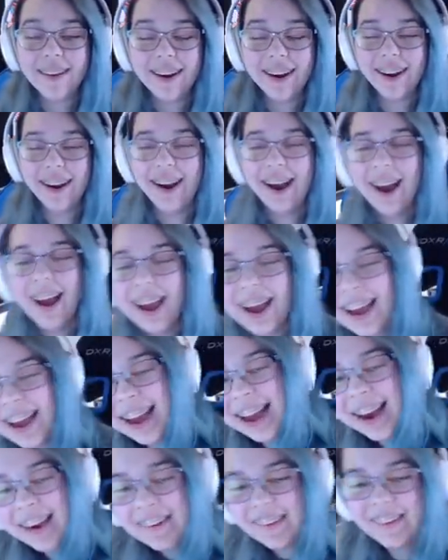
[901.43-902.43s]
we
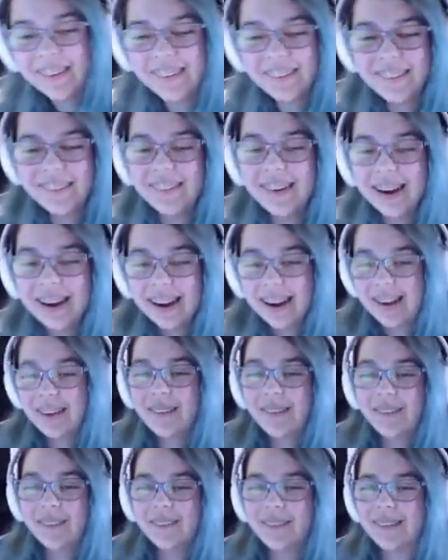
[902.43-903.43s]
gotta go!
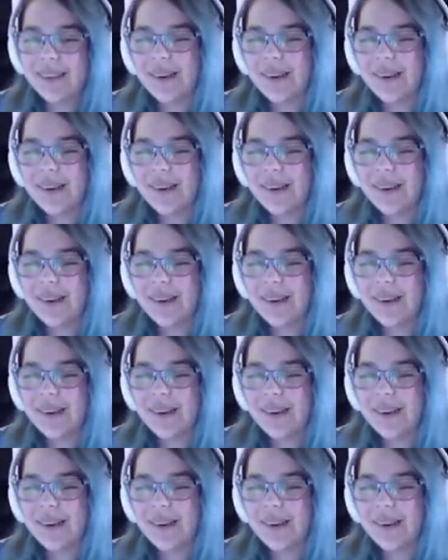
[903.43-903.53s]
Water! We're